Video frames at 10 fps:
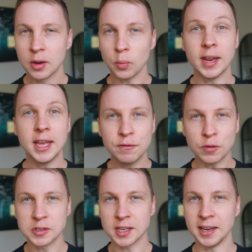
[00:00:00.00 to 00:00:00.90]
When he
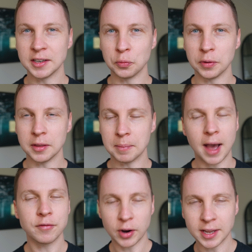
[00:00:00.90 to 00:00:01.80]
first connected with them,
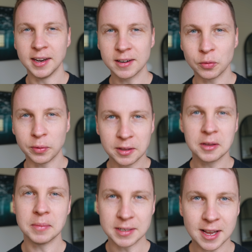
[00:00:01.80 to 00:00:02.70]
after I connected with
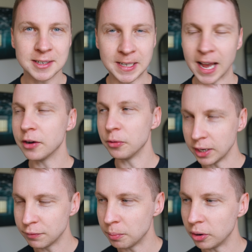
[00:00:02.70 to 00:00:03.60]
him and Tatiana and
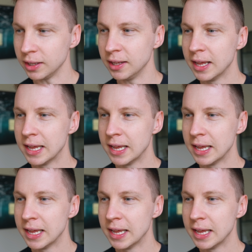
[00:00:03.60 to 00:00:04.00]
everybody,